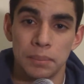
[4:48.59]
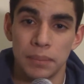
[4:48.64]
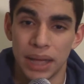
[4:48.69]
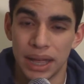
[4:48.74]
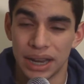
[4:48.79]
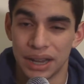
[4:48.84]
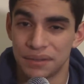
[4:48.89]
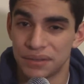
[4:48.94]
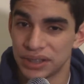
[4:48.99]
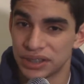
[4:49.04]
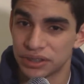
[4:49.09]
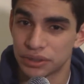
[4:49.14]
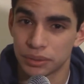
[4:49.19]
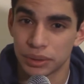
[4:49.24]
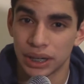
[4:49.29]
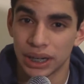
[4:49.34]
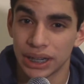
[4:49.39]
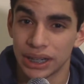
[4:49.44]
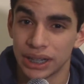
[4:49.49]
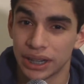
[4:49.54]
And if it's
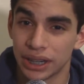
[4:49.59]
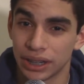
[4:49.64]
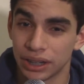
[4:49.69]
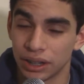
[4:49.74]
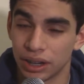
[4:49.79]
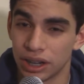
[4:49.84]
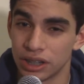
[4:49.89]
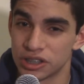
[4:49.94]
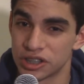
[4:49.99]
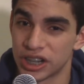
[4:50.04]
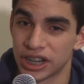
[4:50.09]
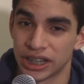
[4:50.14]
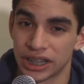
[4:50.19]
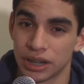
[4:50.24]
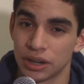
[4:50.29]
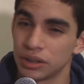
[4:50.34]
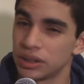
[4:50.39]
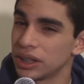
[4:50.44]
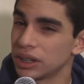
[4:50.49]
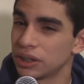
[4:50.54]
$399 on contract, I
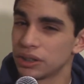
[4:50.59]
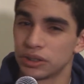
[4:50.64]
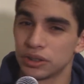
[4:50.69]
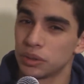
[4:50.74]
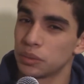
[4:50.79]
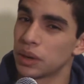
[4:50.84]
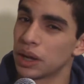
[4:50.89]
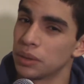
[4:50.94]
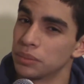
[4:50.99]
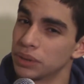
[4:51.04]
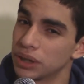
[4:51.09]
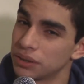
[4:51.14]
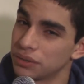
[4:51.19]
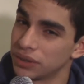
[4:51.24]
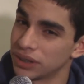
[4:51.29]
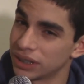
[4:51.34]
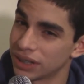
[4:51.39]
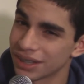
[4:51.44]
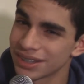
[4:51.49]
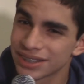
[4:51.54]
don't think it'll do well. But if
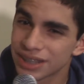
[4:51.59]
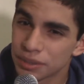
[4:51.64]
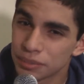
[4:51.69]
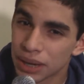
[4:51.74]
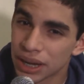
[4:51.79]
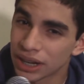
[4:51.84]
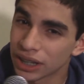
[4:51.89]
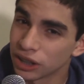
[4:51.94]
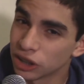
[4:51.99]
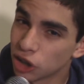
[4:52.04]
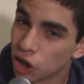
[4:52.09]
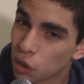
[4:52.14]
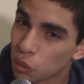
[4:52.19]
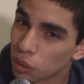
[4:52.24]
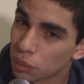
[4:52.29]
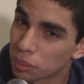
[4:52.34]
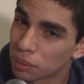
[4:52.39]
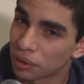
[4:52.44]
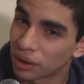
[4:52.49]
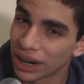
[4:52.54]
it does come at a
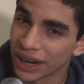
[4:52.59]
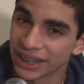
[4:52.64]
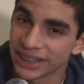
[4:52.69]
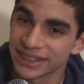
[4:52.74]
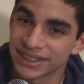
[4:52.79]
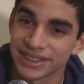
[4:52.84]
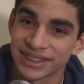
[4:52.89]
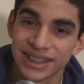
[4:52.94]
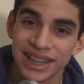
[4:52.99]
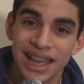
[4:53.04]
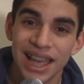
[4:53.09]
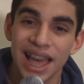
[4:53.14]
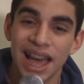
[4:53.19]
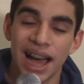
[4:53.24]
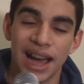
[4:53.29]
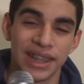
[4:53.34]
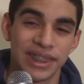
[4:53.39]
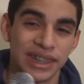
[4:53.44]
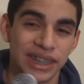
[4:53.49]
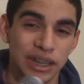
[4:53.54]
lower price,
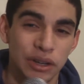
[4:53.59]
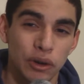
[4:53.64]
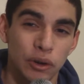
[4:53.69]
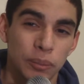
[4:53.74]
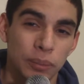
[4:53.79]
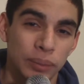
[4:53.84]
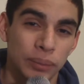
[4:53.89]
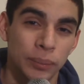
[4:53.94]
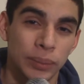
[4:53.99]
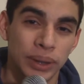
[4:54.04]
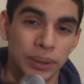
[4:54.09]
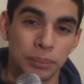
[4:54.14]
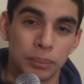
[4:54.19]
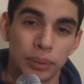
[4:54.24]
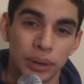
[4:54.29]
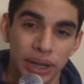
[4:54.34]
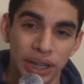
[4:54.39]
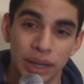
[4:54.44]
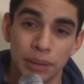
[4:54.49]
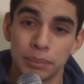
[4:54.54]
I think it would be
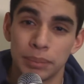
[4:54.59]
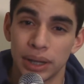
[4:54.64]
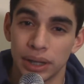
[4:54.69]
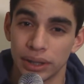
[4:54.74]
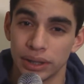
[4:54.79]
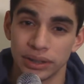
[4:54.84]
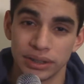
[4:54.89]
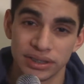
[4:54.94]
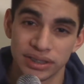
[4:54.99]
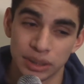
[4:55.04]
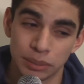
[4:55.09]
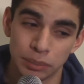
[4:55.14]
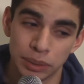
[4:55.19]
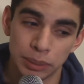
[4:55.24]
pretty compelling to some